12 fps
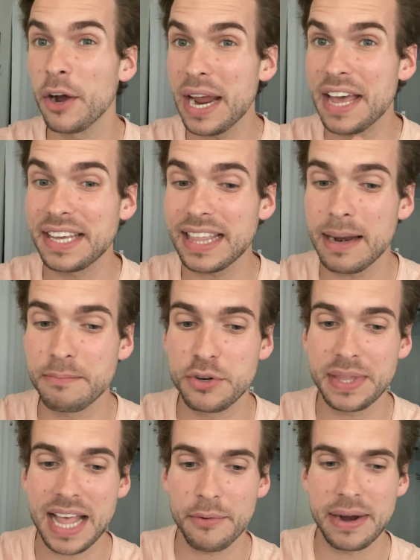Okay, I think that I'm
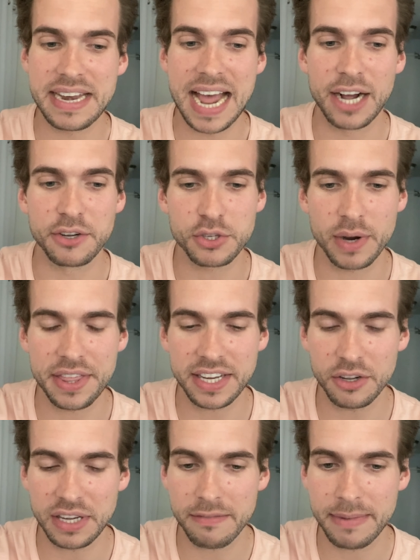doing that right now, so I
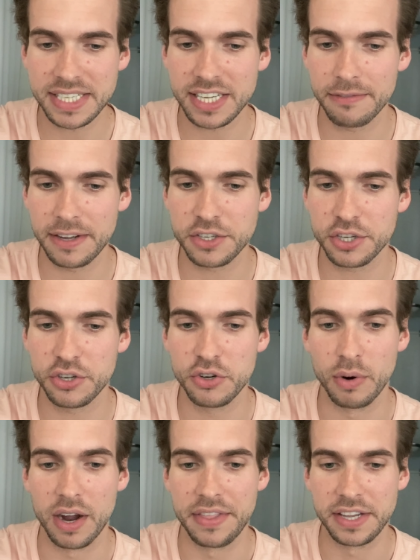think I'll give myself a
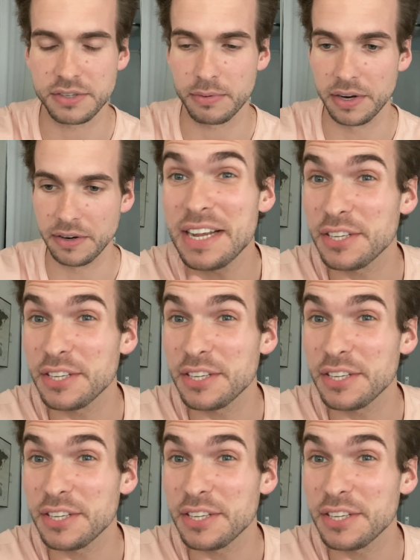two on this one.